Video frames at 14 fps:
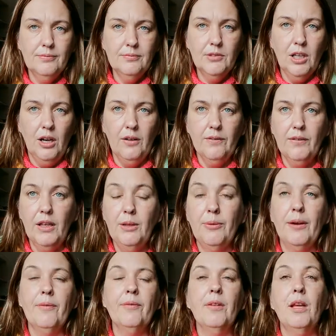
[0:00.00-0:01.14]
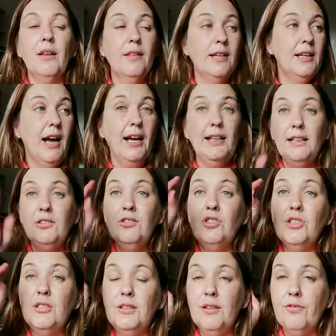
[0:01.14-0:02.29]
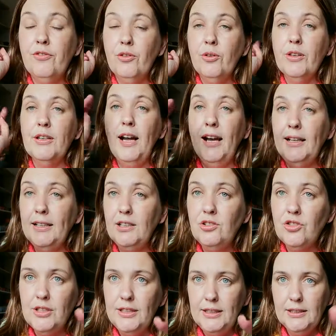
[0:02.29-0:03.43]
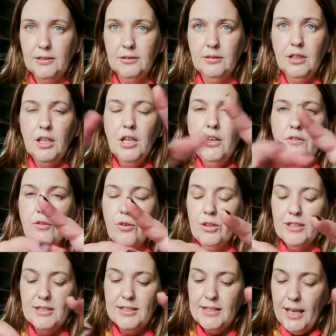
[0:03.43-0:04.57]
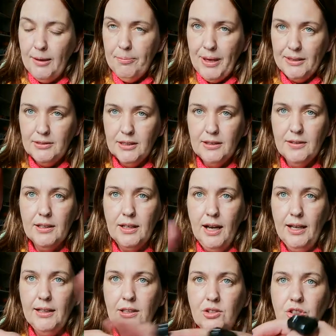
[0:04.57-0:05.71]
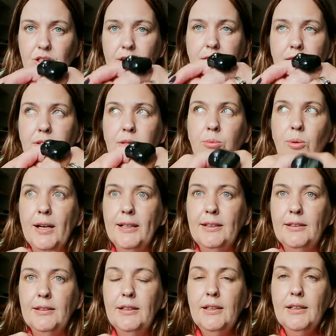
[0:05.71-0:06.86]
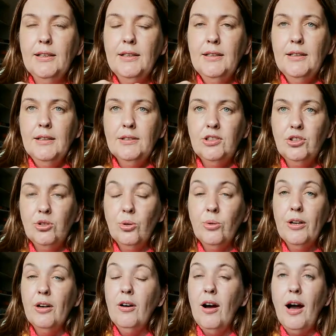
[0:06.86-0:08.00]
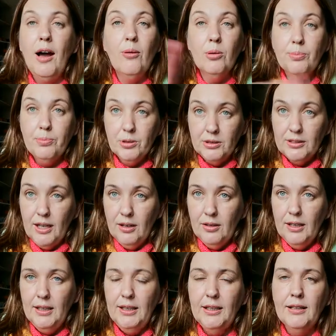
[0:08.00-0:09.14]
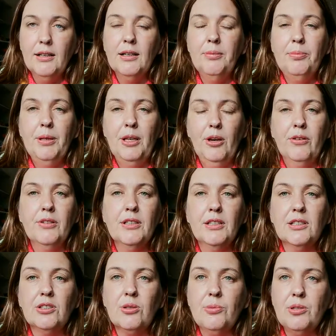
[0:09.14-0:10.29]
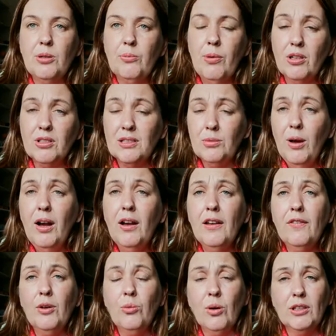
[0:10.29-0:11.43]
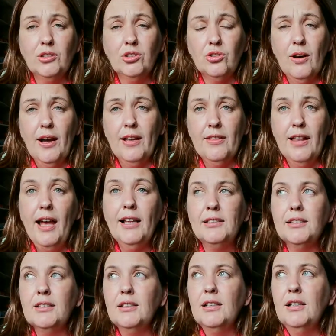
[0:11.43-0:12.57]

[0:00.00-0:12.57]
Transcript: Yeah, anyway, and the 9-inch needle, for the same pattern, the 9-inch needle one tutorial, I will put down a link below in the description box as well if you want to try that.